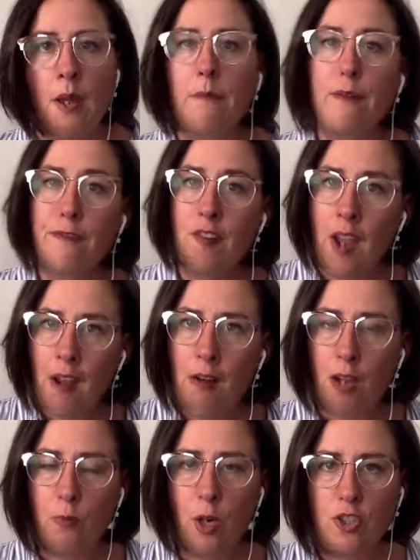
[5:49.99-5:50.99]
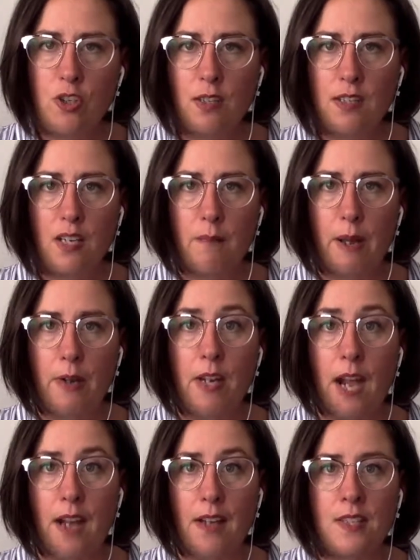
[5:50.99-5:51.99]
But for now, I want you to think about it
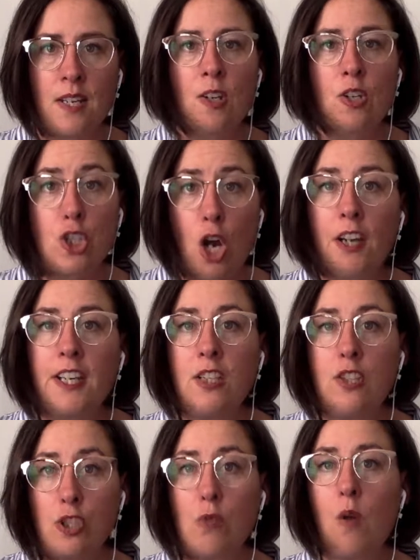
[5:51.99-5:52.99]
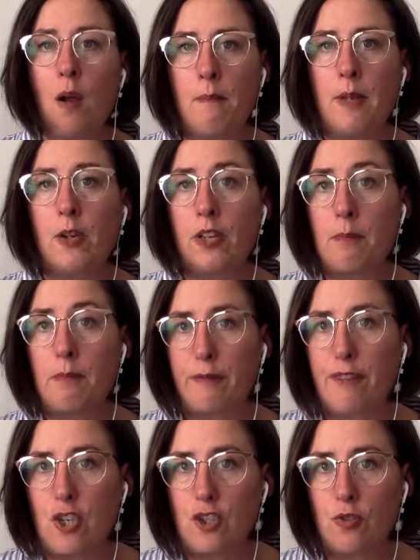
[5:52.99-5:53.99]
as talking to American
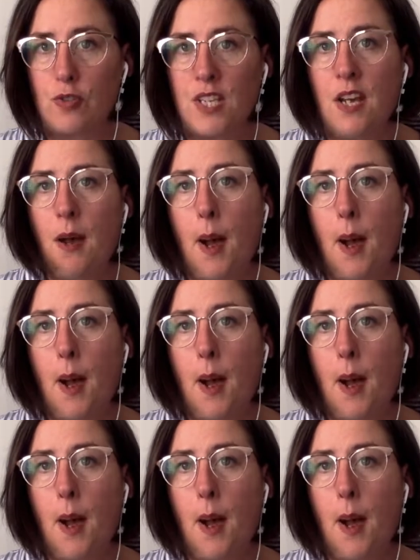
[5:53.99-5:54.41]
professionals